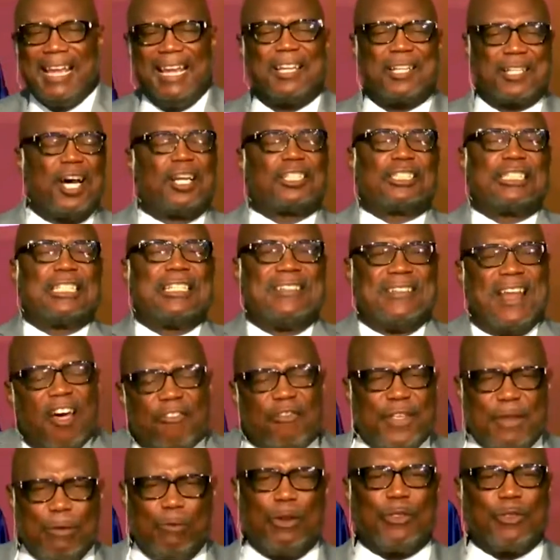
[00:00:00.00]
It touches
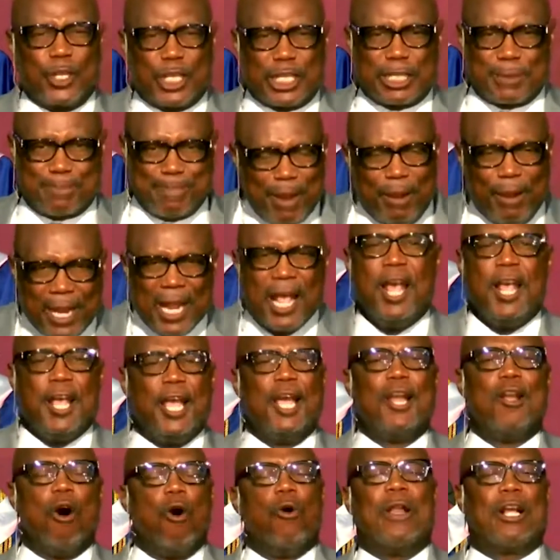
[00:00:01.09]
nothing with the spirit.
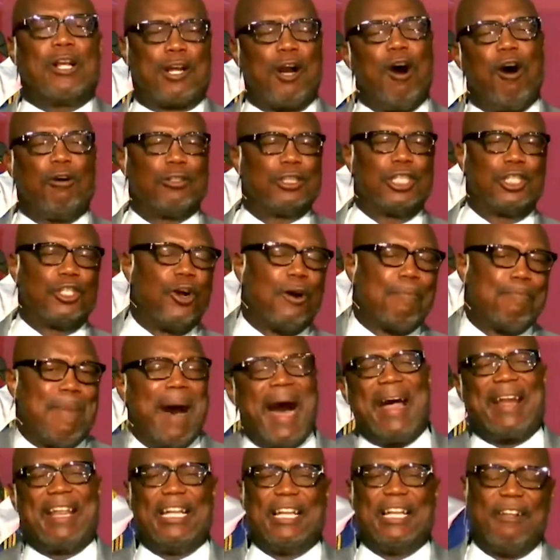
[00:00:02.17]
It only causes your
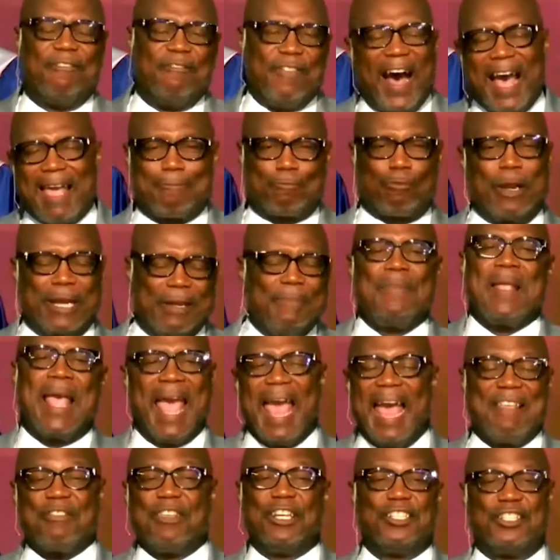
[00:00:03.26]
body to vibrate
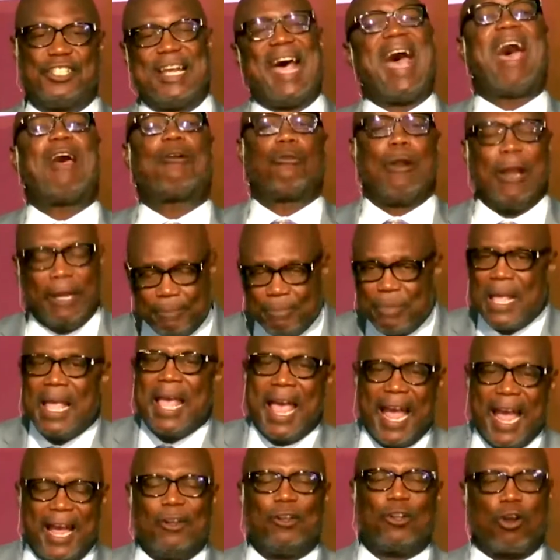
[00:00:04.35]
and to gyrate
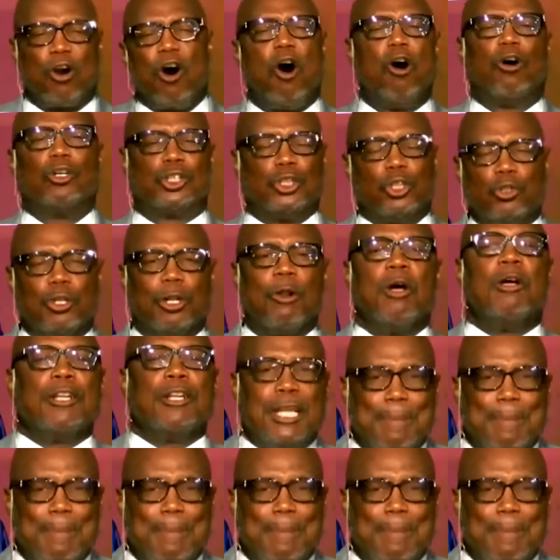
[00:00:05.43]
and cause you to